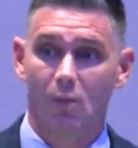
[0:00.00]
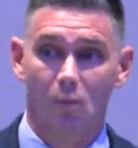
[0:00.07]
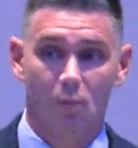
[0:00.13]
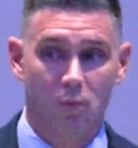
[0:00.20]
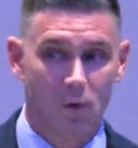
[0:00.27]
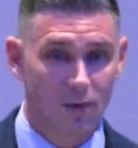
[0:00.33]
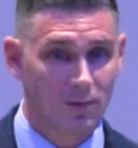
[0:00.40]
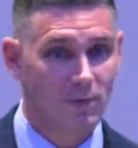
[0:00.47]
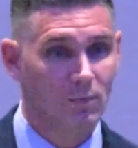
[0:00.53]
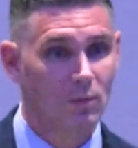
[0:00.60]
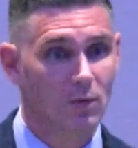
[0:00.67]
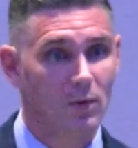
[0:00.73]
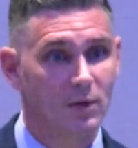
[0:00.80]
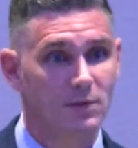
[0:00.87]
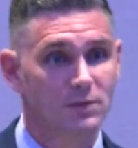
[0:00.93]
were the
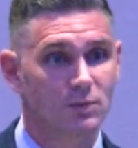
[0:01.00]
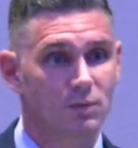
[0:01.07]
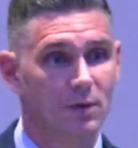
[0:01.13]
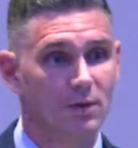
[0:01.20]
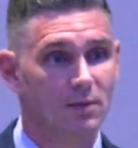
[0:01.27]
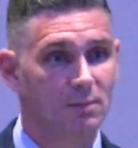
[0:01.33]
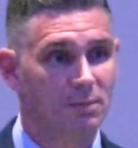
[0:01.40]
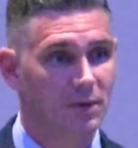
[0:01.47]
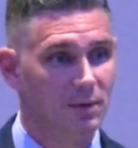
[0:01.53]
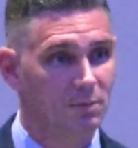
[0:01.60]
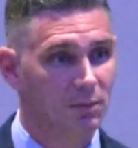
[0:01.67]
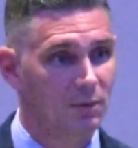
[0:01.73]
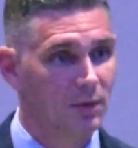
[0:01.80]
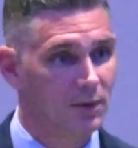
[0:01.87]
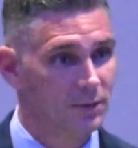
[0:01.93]
ones where the
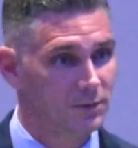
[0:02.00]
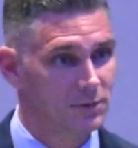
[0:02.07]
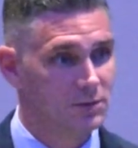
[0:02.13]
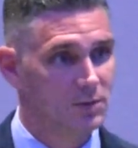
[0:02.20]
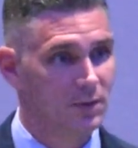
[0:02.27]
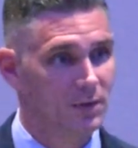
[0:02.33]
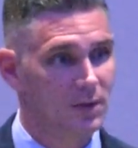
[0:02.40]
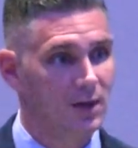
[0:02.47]
people understood